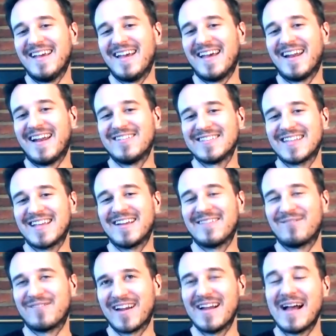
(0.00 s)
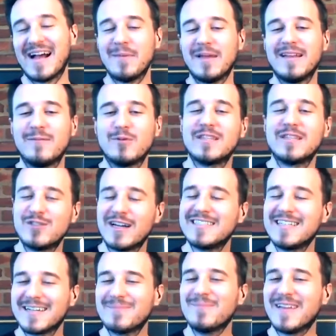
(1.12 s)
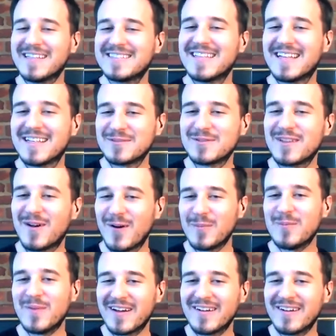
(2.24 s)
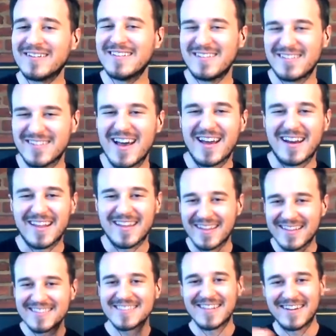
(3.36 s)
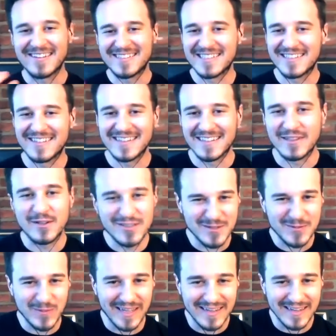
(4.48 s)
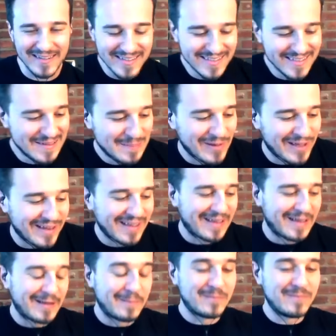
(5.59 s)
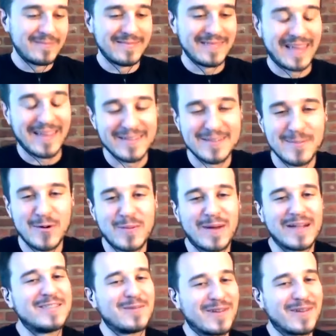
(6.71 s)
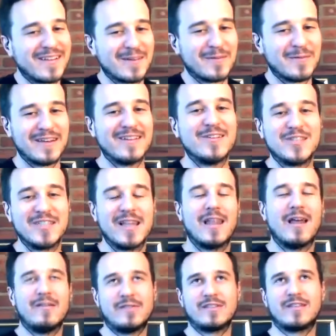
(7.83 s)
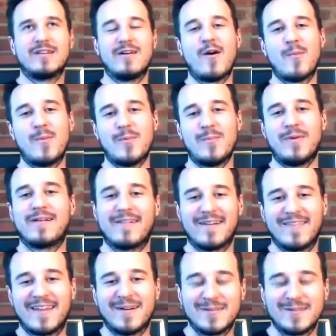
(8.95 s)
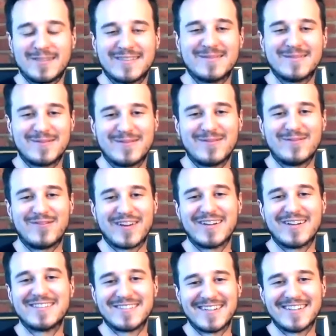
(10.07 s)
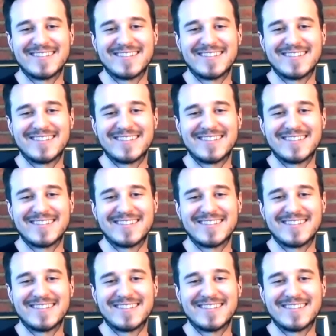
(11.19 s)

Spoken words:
And I was like, with the dry jack, it makes sense with the almond butter and a little nuttiness, to it, and a little sweet. But the smoked mozzarella that we do, she loves a good almond butter on that, which is very strange.